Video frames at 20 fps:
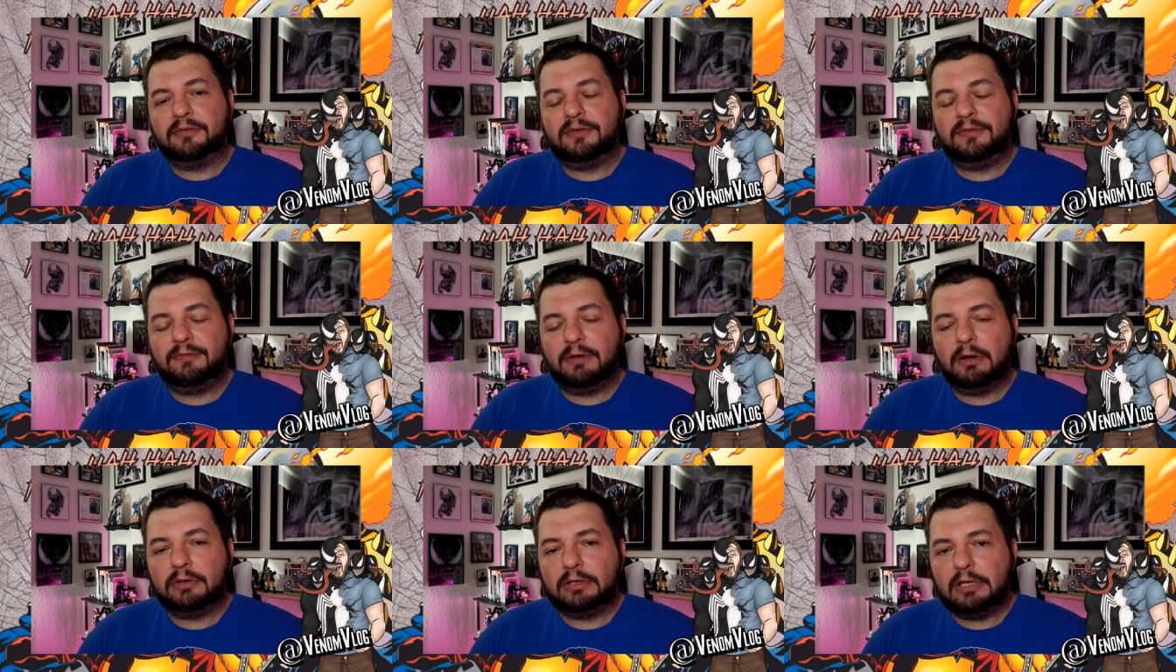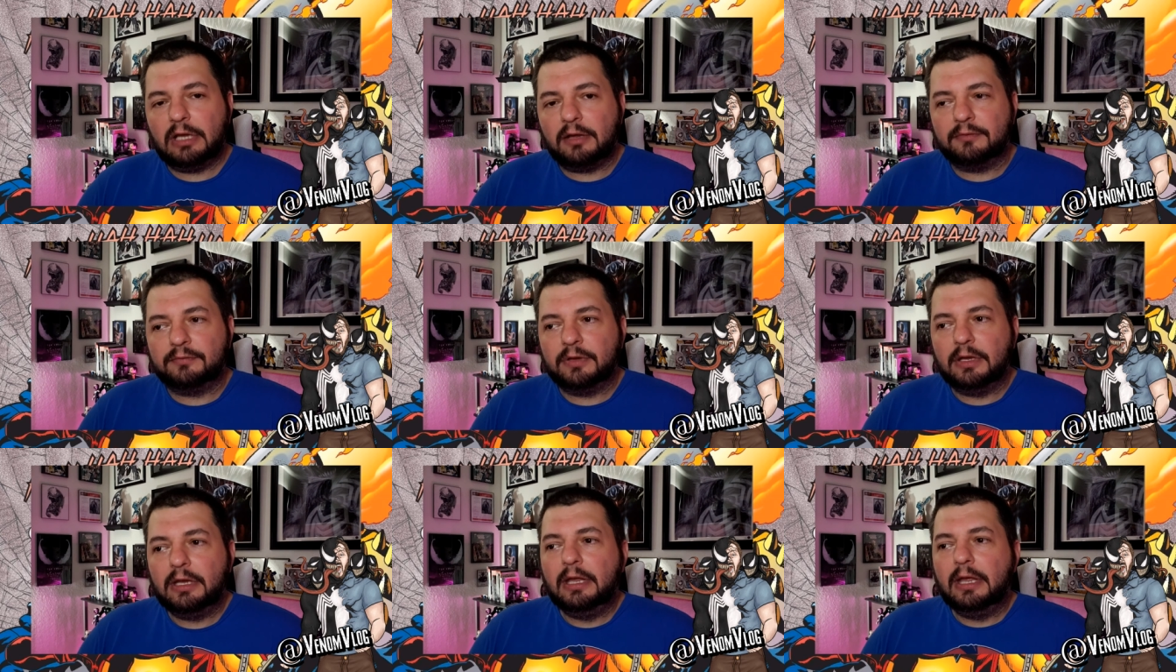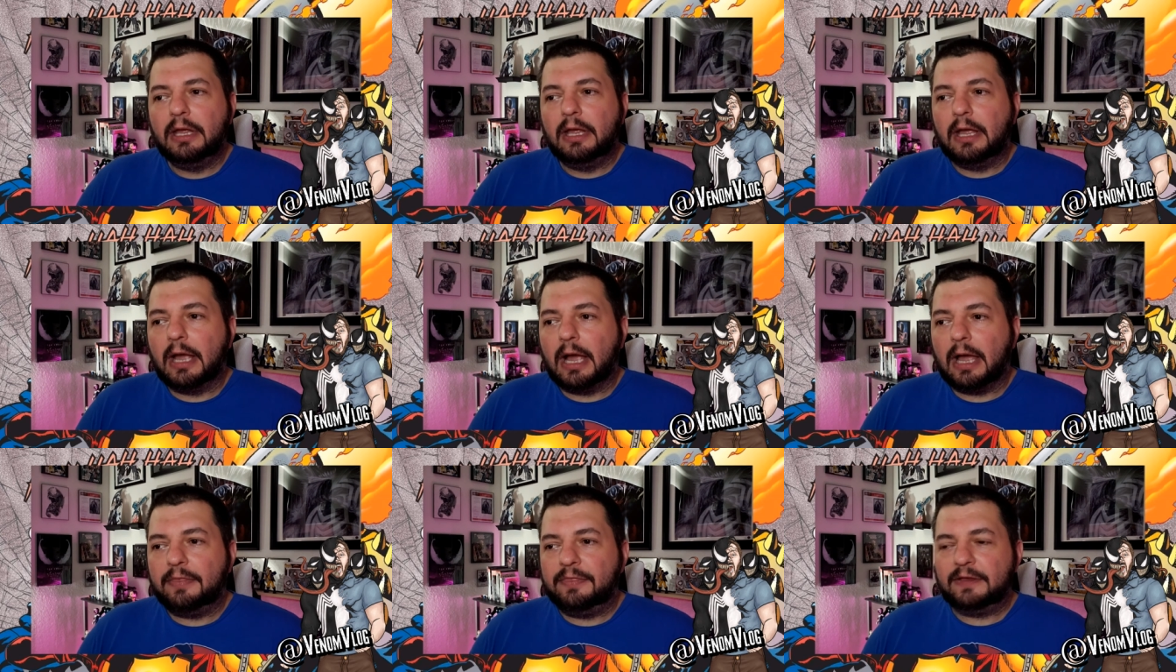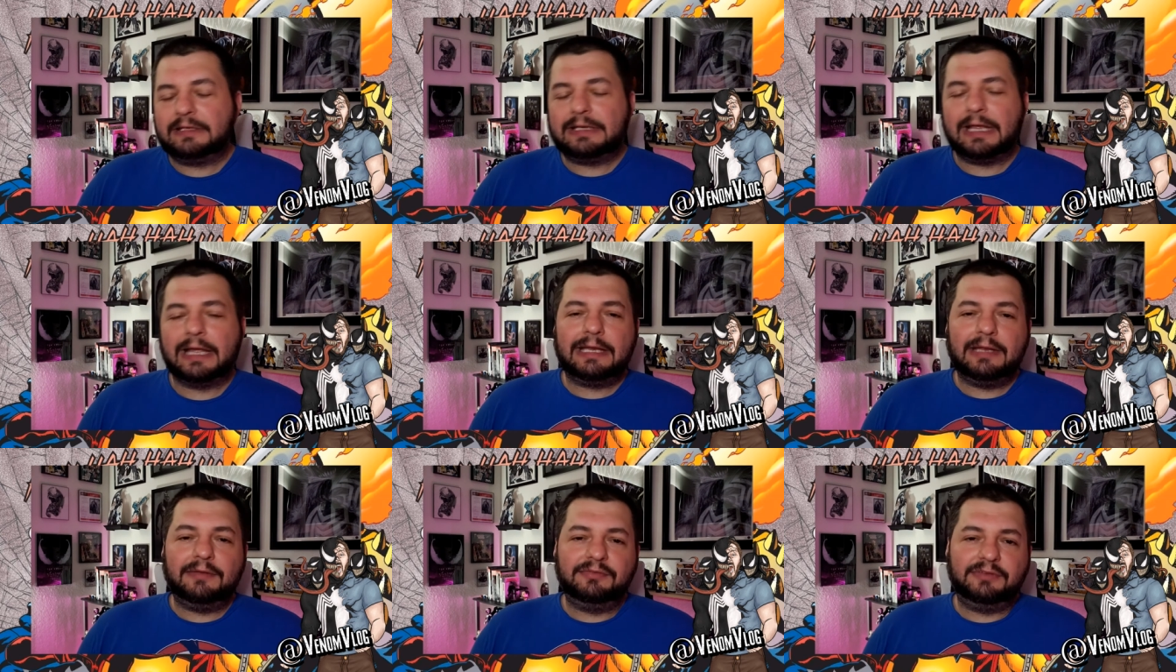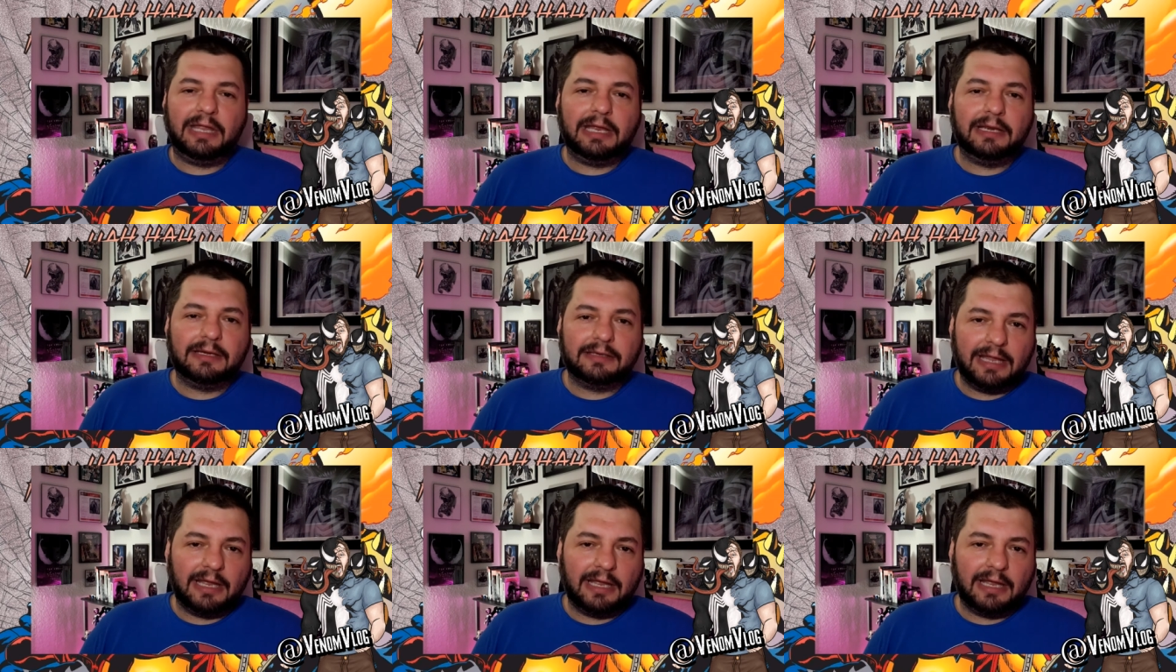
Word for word: he fell in love?" I think that gives Dan